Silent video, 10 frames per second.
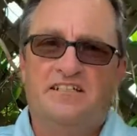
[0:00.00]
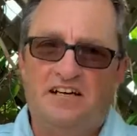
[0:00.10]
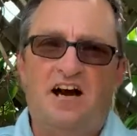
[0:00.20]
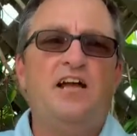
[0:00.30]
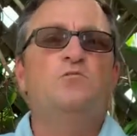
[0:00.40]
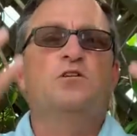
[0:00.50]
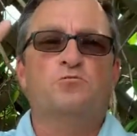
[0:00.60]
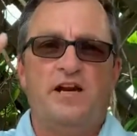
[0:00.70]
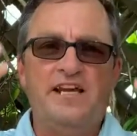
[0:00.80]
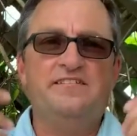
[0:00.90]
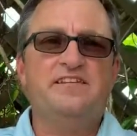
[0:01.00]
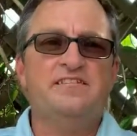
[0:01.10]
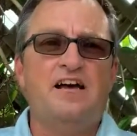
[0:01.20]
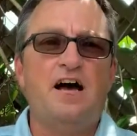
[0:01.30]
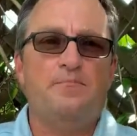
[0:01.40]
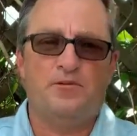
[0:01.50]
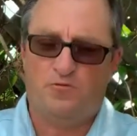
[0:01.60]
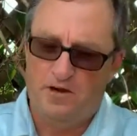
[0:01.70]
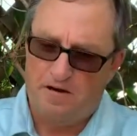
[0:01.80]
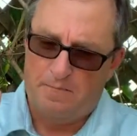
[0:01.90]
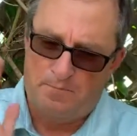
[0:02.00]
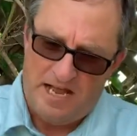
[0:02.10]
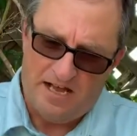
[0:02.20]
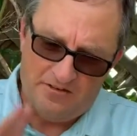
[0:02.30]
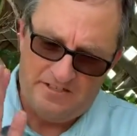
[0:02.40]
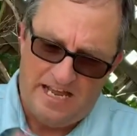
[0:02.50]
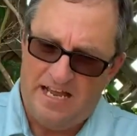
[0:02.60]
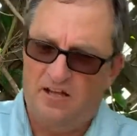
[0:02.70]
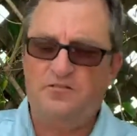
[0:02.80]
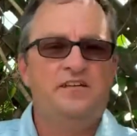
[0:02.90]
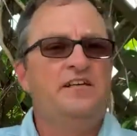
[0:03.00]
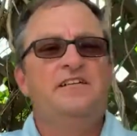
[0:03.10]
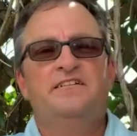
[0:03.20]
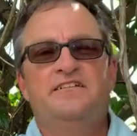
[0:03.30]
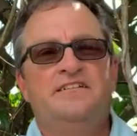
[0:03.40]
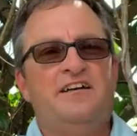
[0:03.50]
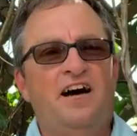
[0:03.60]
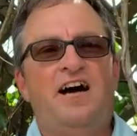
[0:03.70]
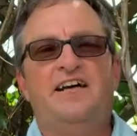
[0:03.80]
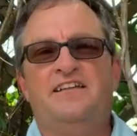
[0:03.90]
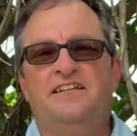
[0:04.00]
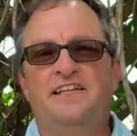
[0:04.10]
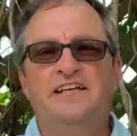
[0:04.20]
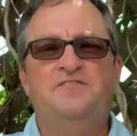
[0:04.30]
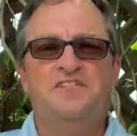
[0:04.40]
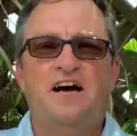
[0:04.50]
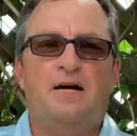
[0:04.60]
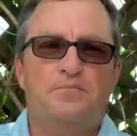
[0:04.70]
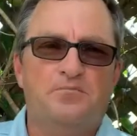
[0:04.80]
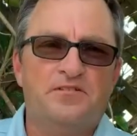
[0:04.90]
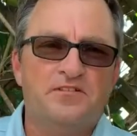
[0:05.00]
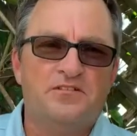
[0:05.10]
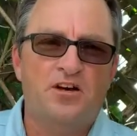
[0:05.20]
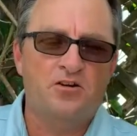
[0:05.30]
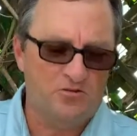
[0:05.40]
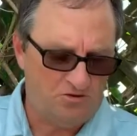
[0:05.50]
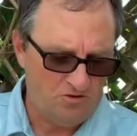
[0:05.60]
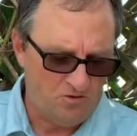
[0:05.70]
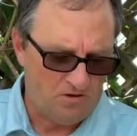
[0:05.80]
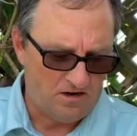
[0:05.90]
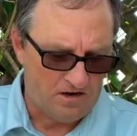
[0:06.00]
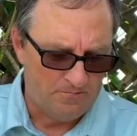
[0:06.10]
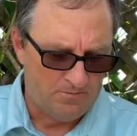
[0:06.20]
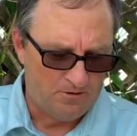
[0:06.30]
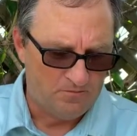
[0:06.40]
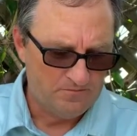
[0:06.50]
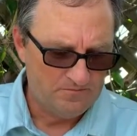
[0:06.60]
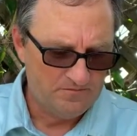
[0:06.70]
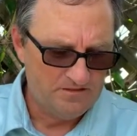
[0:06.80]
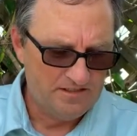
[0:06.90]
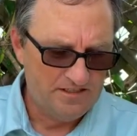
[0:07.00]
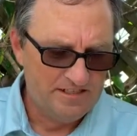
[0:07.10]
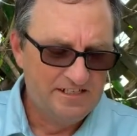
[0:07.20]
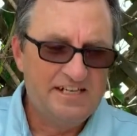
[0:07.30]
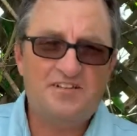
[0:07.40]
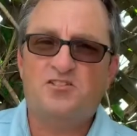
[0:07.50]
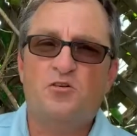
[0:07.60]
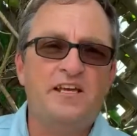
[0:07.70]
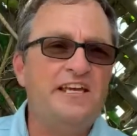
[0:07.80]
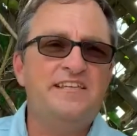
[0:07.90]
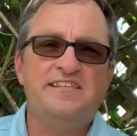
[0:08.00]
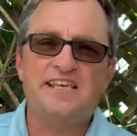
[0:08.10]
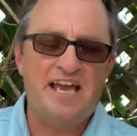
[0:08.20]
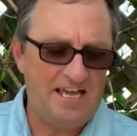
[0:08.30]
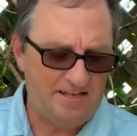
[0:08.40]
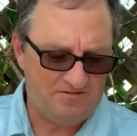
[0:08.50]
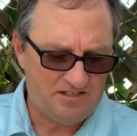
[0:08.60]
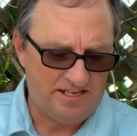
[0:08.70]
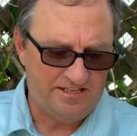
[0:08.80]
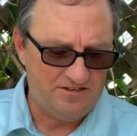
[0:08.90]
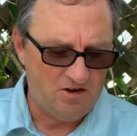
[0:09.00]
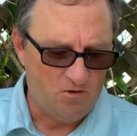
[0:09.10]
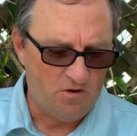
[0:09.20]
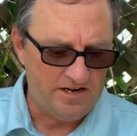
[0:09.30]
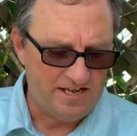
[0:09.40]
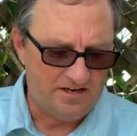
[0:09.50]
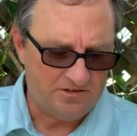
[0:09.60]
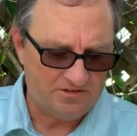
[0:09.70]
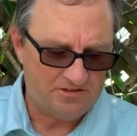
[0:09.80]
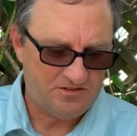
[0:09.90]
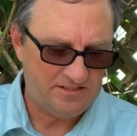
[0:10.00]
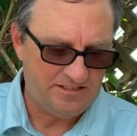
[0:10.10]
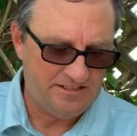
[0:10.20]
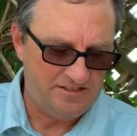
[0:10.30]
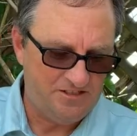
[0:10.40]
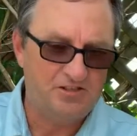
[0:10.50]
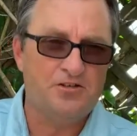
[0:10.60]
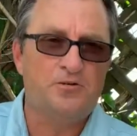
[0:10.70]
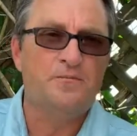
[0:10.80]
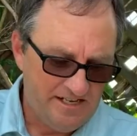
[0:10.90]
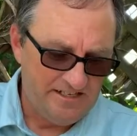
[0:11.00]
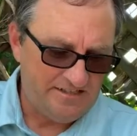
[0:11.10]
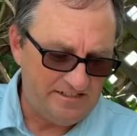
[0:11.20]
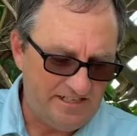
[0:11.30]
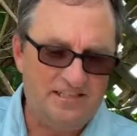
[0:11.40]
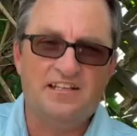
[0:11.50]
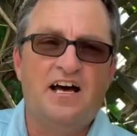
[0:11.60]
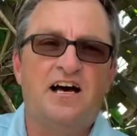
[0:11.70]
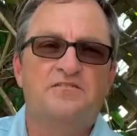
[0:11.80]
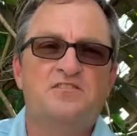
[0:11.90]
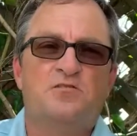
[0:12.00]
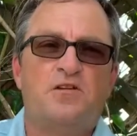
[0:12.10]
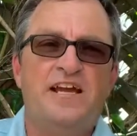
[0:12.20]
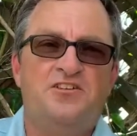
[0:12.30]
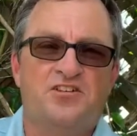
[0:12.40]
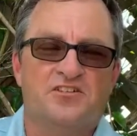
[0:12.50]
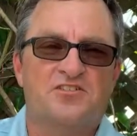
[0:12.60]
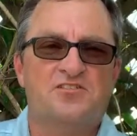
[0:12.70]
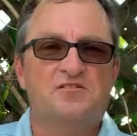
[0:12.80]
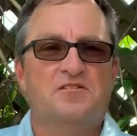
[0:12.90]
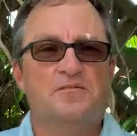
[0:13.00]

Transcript: God will raise us up. If we are bowed down, God lifts up those who are humble. And so he saves like no one else can do. It says he loves the righteous.